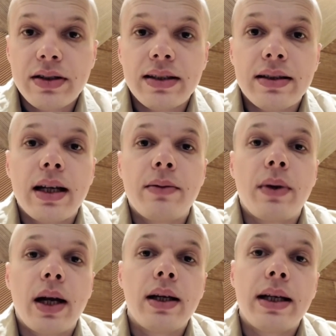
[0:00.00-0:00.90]
since they've
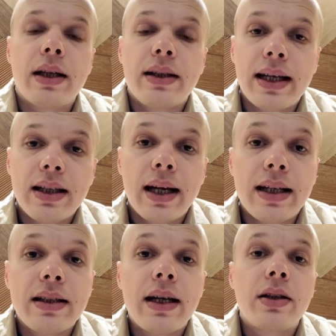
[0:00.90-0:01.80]
violated
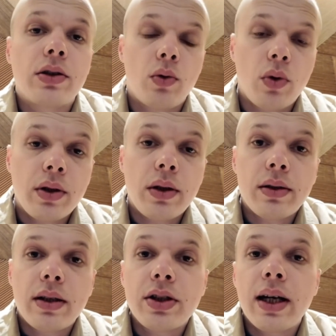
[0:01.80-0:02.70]
deadlines and so on.
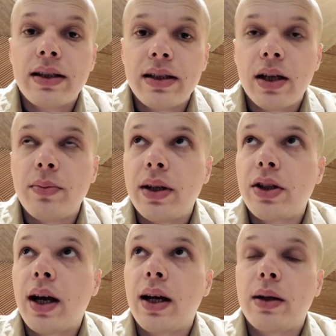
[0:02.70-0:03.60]
The chances are
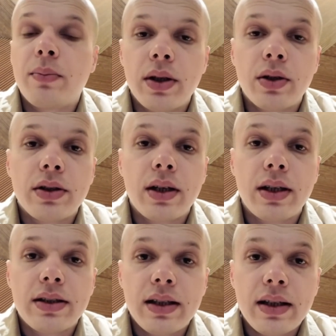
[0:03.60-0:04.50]
much higher because there
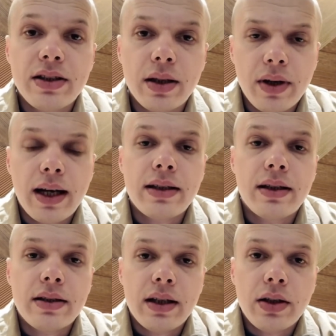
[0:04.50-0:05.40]
are still some
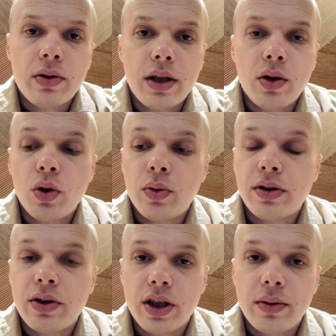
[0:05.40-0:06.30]
assets and you can always
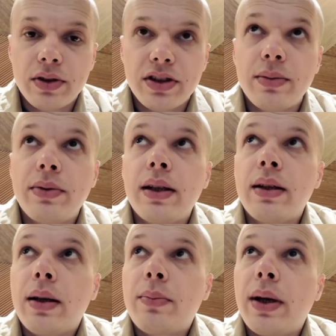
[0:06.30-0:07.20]
recover something.
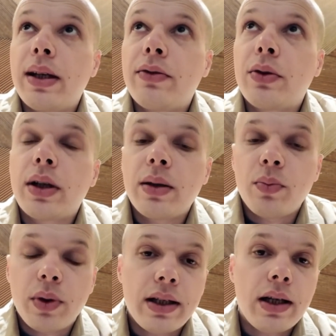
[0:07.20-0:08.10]
But if you keep
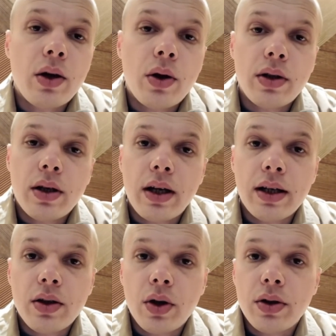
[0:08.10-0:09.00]
waiting longer
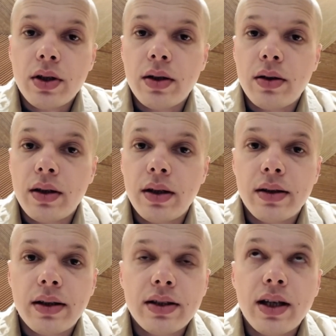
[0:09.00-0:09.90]
and longer,
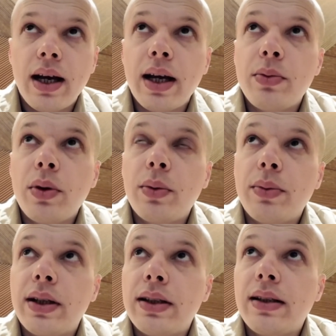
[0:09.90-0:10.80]
there's a high
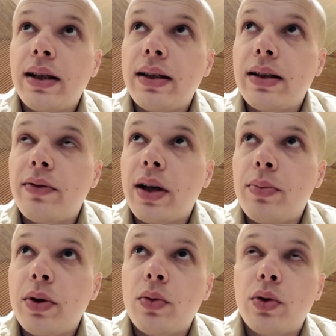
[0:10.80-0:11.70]
probability that the
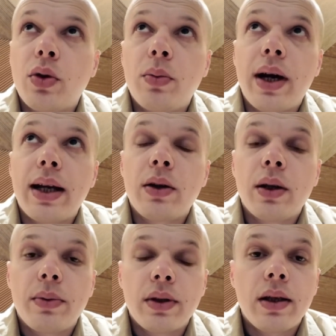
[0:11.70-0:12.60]
developer will go
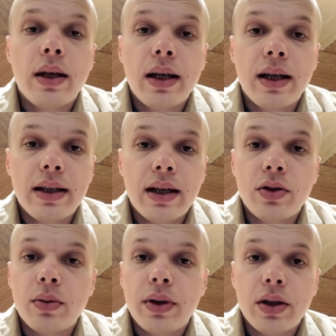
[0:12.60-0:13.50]
bankrupt. And then
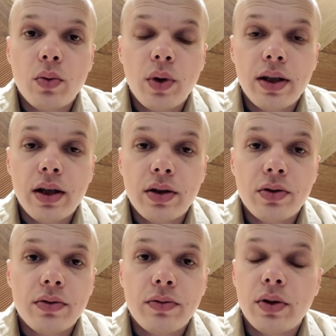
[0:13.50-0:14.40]
you'll be the
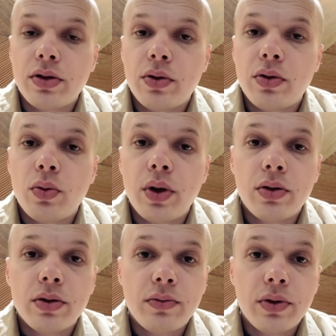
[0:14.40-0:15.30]
101st or
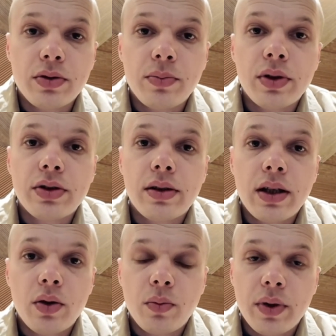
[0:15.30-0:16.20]
201st person
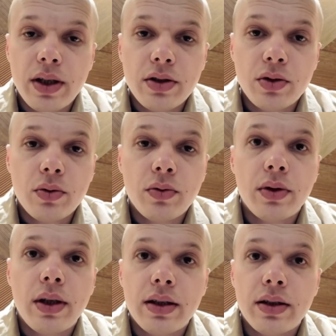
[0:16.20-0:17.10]
they owe money to,
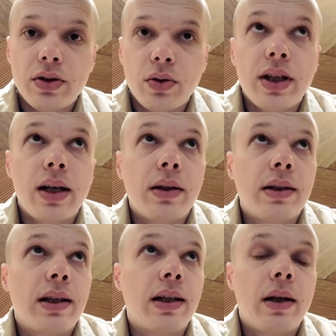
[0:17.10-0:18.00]
and there's no
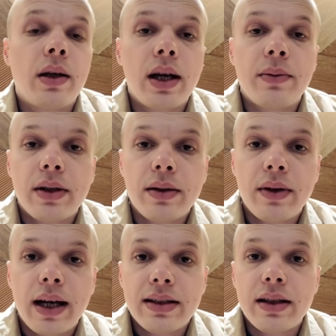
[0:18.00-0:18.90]
guarantee they'll have enough
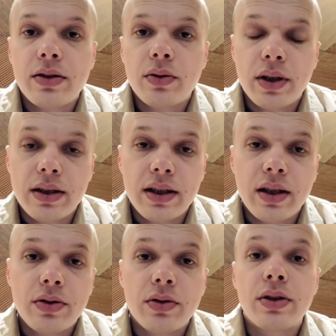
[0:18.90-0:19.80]
assets or anything
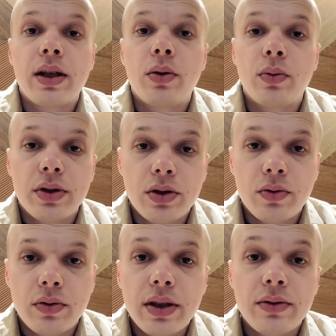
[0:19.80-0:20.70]
else to settle with
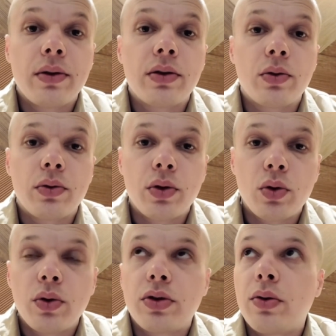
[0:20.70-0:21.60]
you, even through the
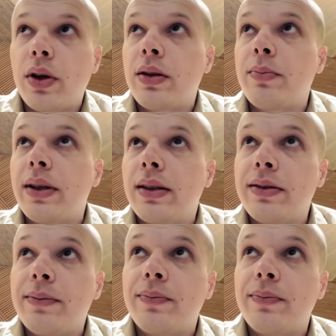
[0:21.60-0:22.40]
courts or other means.